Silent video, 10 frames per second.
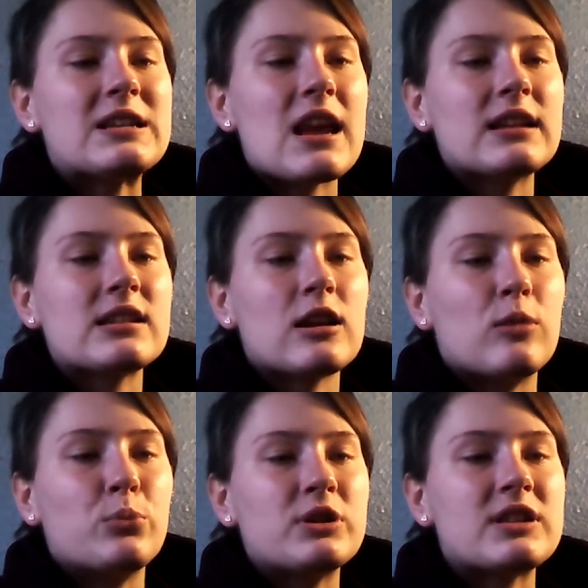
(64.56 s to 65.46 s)
He takes it
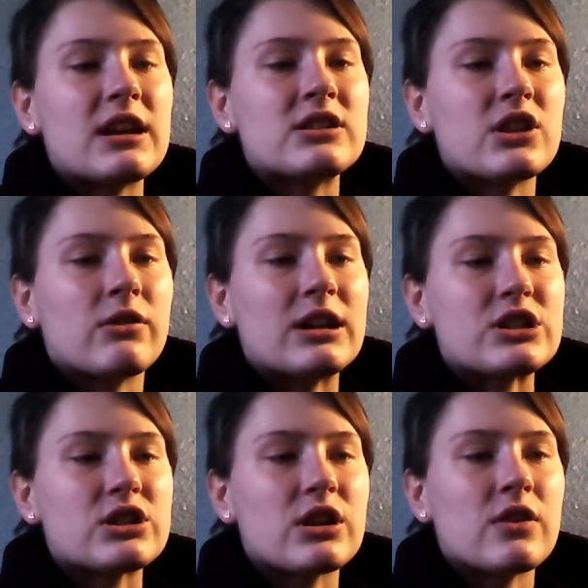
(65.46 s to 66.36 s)
and puts it into the
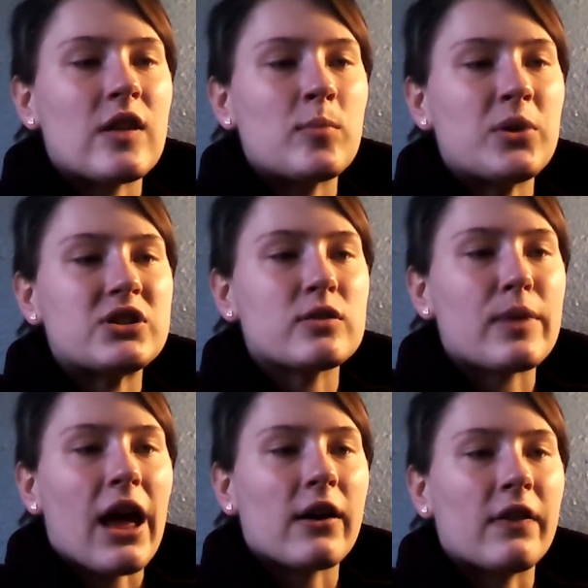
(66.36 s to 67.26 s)
register, then puts your
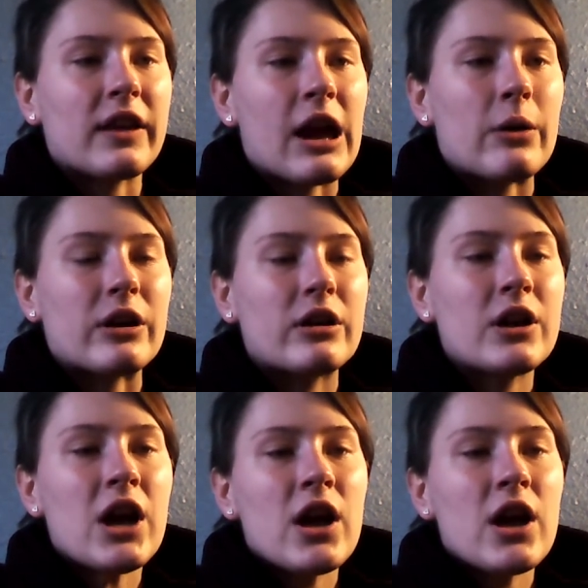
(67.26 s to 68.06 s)
bag on the counter.